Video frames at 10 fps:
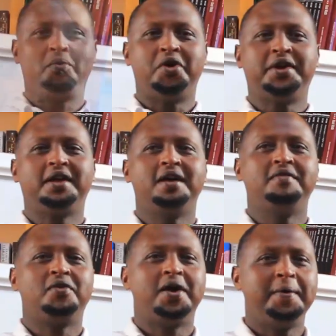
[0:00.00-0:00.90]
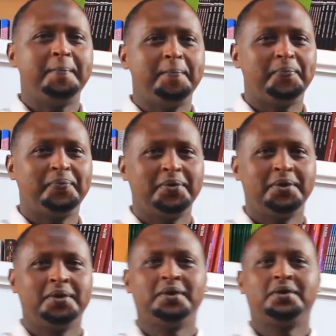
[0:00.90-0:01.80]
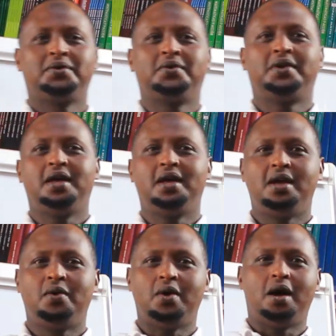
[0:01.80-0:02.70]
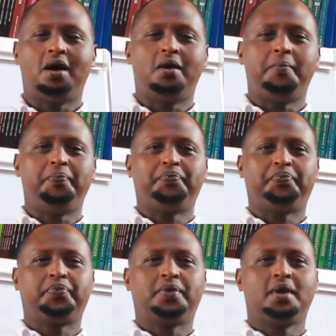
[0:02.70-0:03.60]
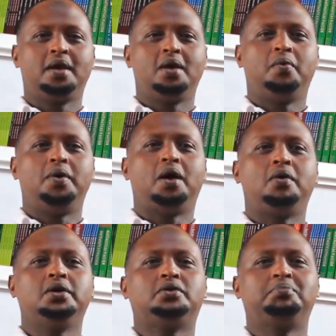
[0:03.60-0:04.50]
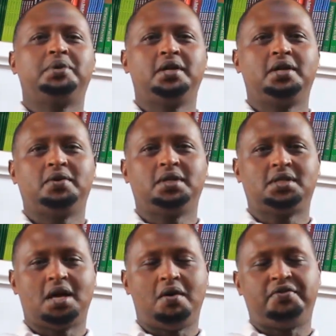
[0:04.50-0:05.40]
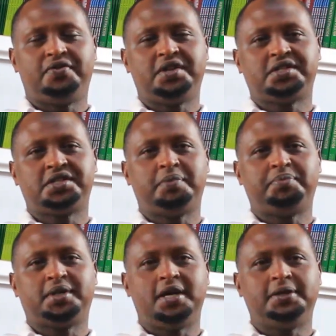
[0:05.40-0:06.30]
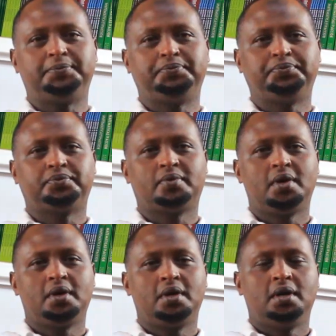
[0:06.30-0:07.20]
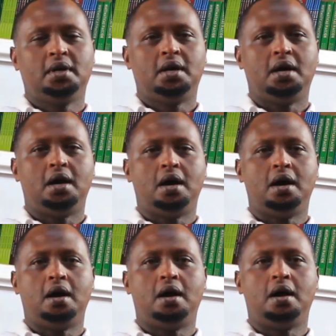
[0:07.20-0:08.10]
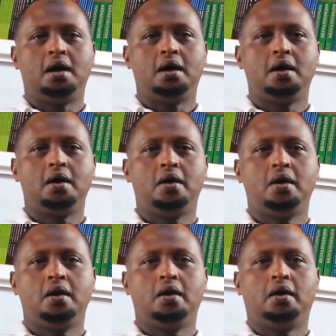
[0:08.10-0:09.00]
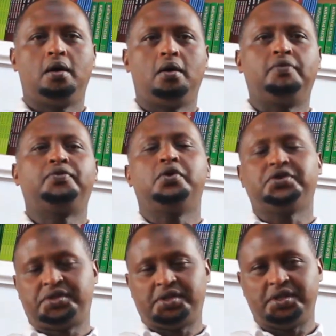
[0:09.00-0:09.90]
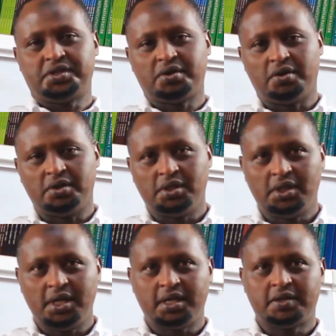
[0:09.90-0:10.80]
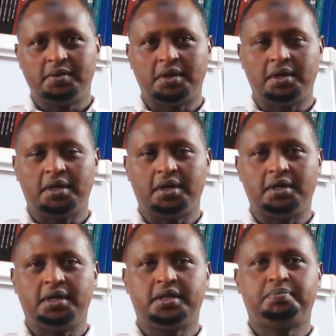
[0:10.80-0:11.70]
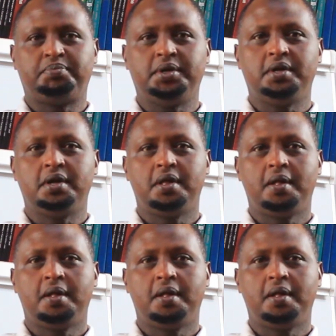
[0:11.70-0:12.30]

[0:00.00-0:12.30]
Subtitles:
morning, everyone. Today, we are going to begin with our first chapter. Of course, it is on DSP,